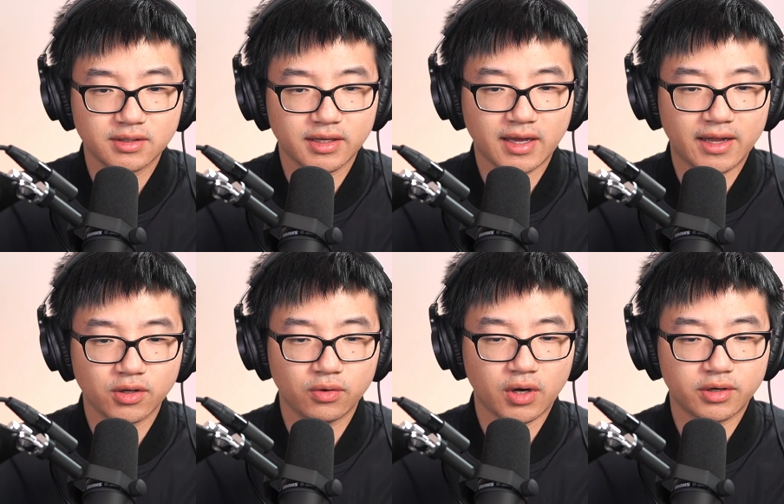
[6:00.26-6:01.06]
I
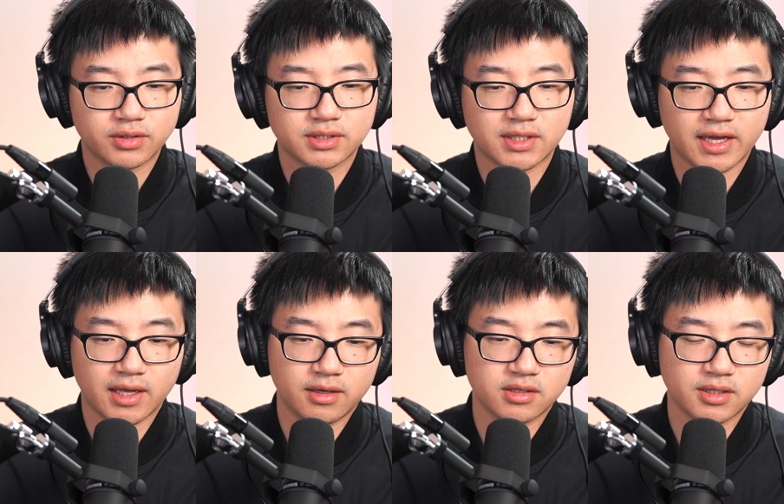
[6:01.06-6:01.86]
don't
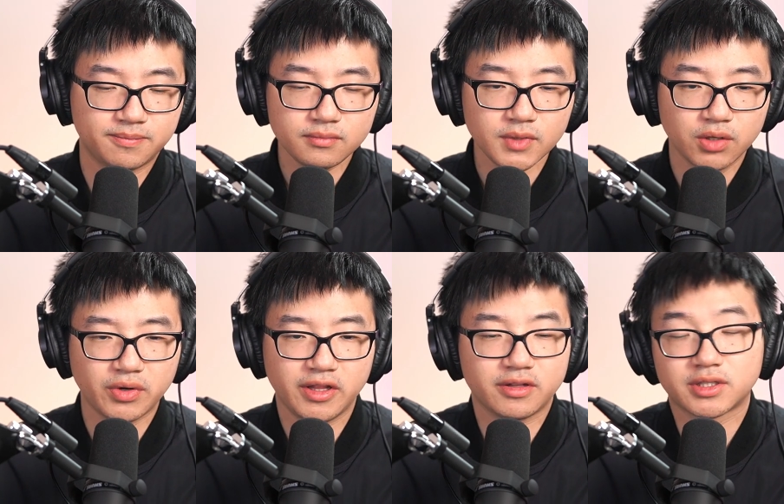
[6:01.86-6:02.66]
understand
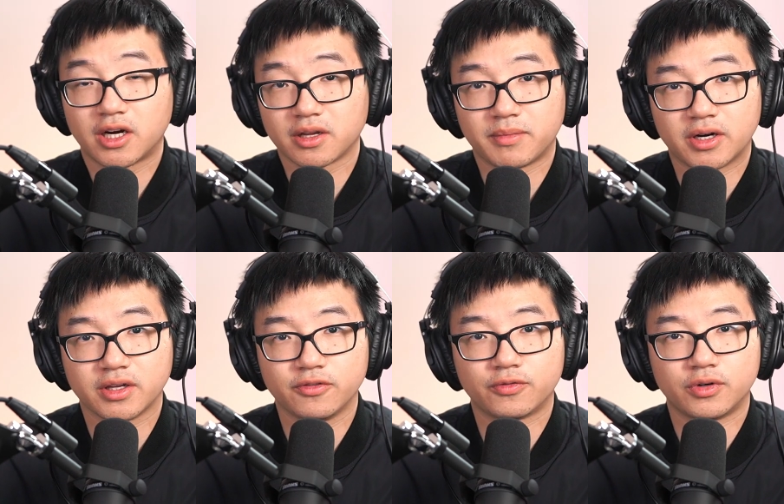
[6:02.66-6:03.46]
really the target
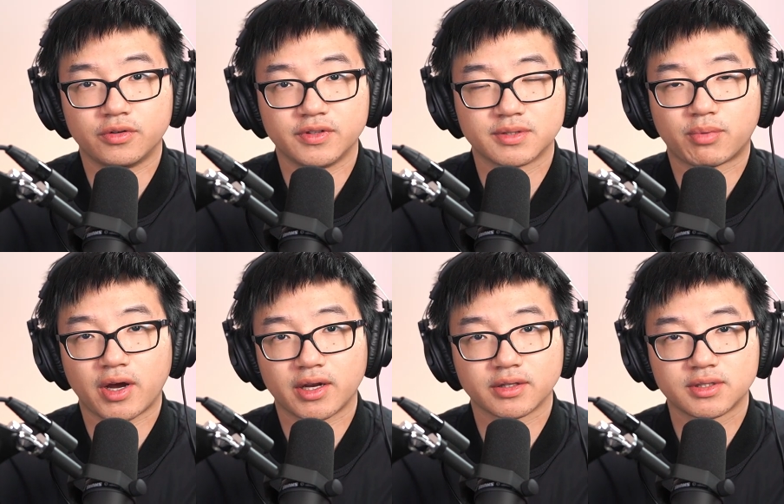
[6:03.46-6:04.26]
market for this
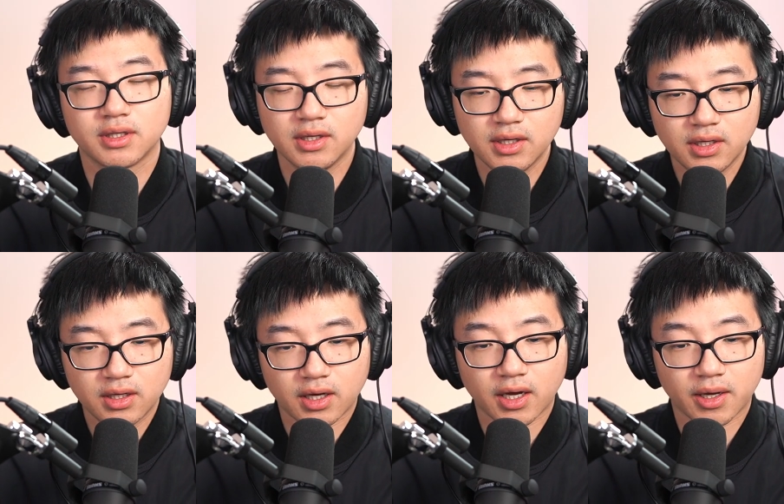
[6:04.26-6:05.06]
product,
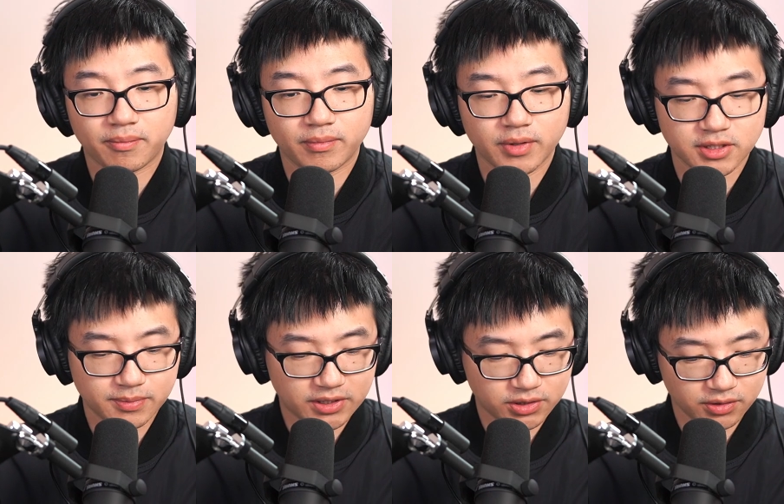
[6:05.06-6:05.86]

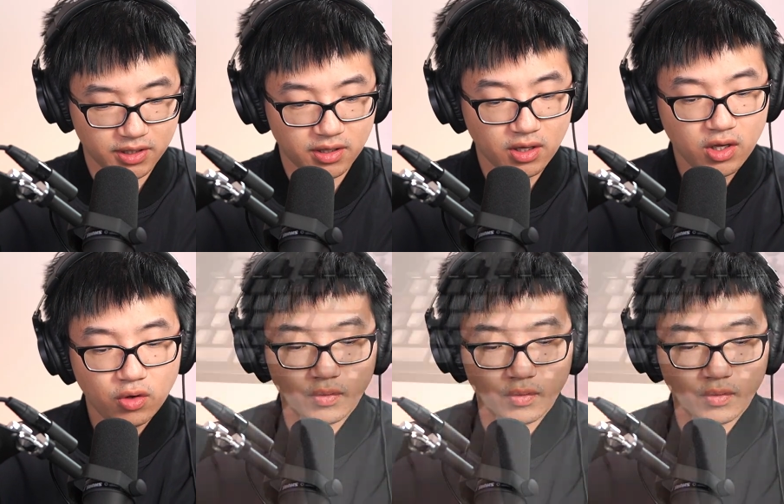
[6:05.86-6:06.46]
especially when